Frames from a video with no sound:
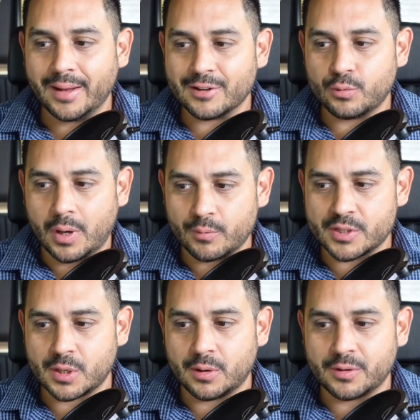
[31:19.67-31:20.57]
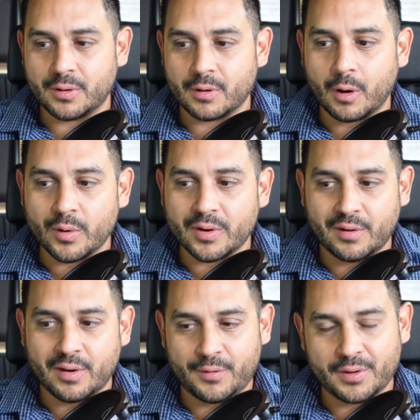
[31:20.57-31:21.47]
They just want results, and they're always
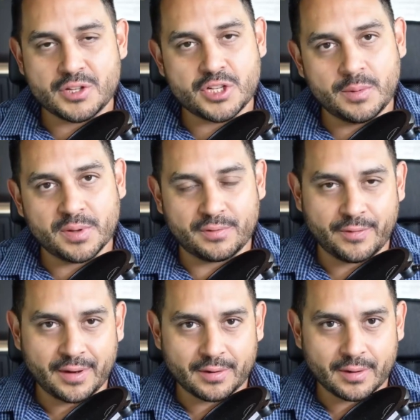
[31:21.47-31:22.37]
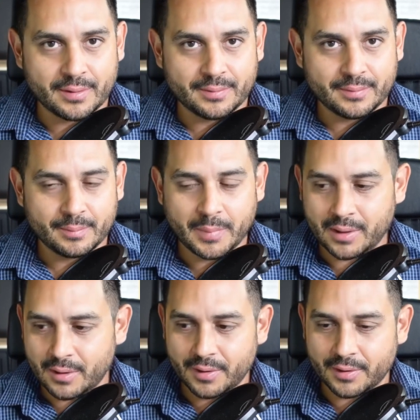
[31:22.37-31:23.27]
looking for the cheapest vendor.
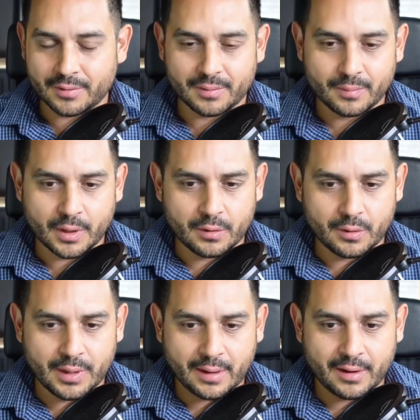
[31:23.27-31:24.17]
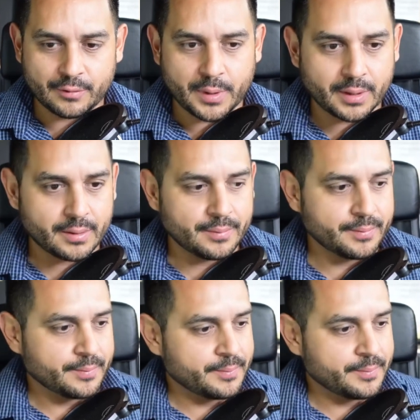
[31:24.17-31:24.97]
My goodness. What do you do in that case, Mike?